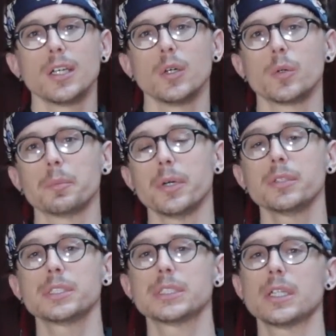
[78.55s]
who were
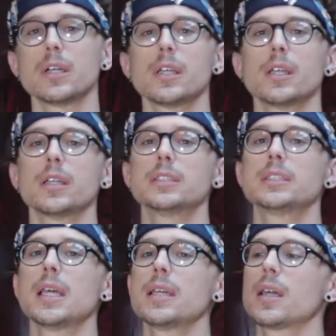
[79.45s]
both starting
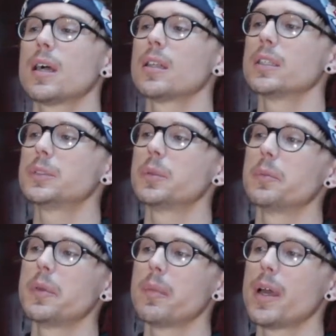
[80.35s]
state college
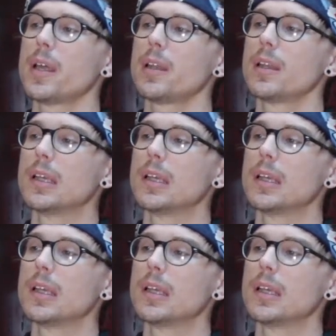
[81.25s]
when we met.